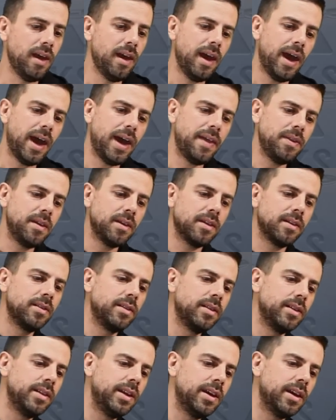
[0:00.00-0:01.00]
And
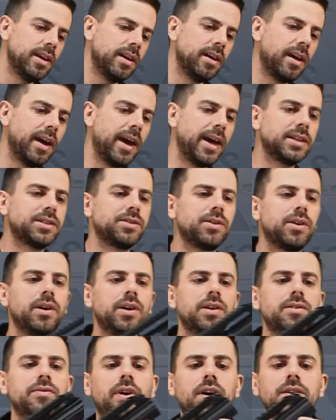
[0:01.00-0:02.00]
the extra
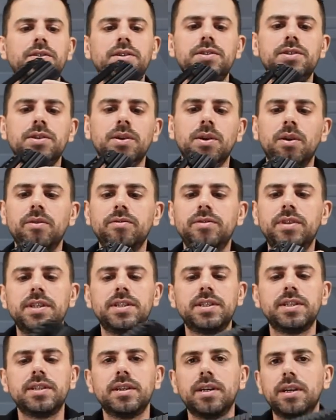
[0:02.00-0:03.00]
advantage of
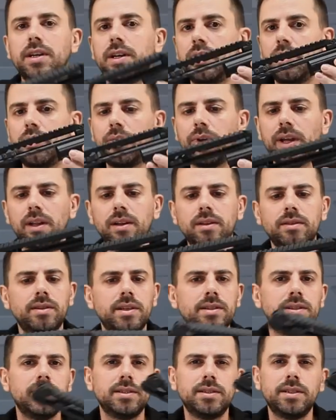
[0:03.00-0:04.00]
this rail,
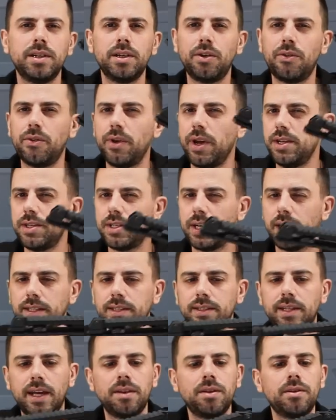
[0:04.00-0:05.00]
this is the range
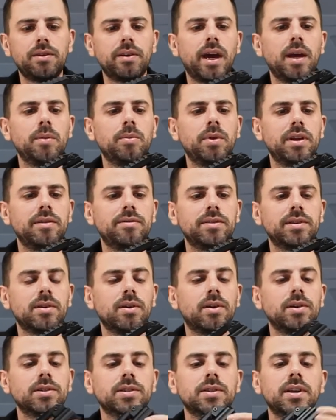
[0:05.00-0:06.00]
extender, I believe it
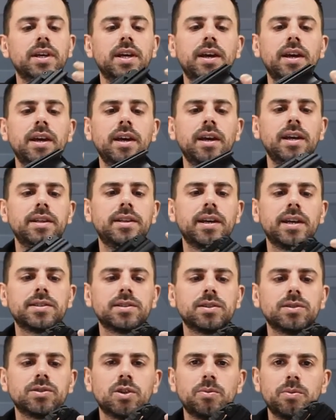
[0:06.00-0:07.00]
calls. It
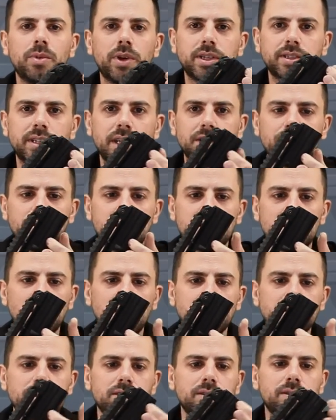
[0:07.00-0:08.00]
has some accessory
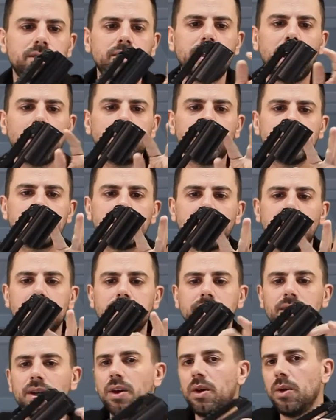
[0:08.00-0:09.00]
slots down the
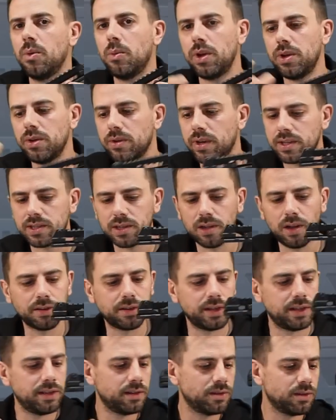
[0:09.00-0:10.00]
sides where you can
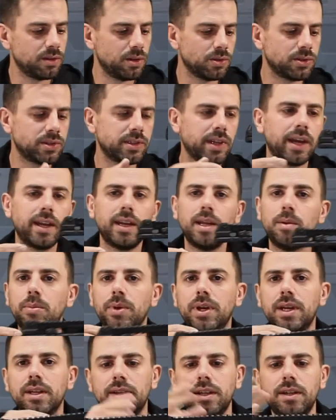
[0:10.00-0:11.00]
slot in those tiny
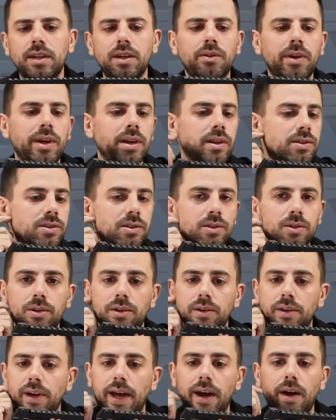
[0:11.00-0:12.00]
Picatinny rails
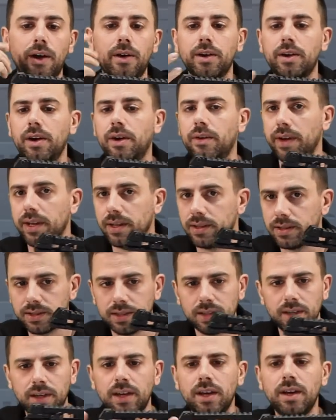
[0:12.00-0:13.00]
or Arca
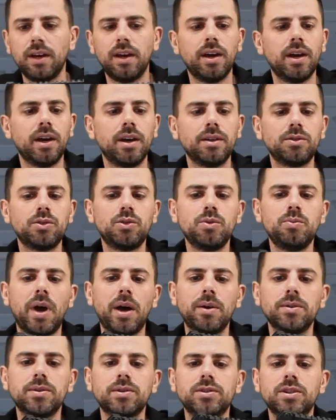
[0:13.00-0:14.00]
rails to
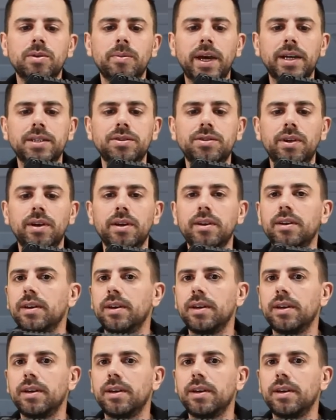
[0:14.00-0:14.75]
mount some extra